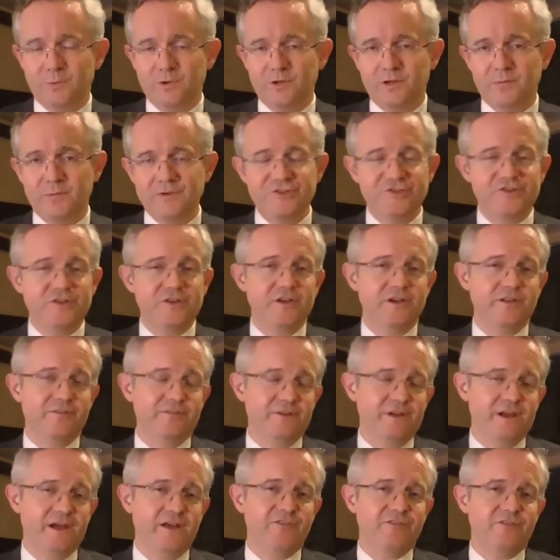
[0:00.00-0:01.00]
where we chair
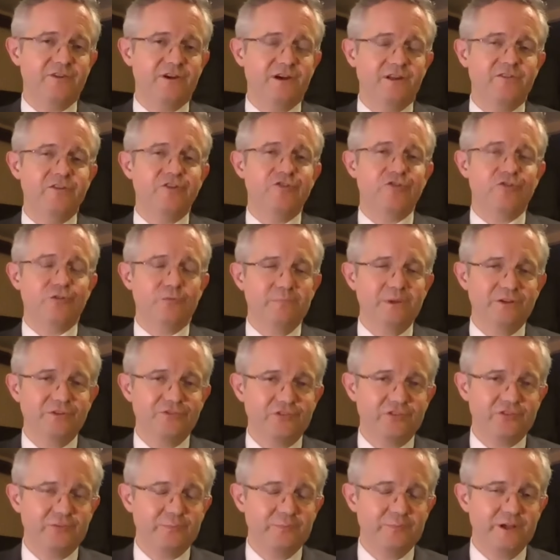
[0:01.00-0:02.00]
the ASEAN Digital
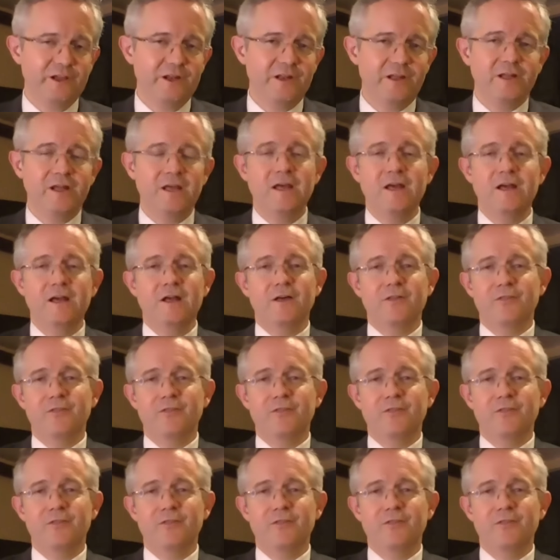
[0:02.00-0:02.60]
Ministers Meeting,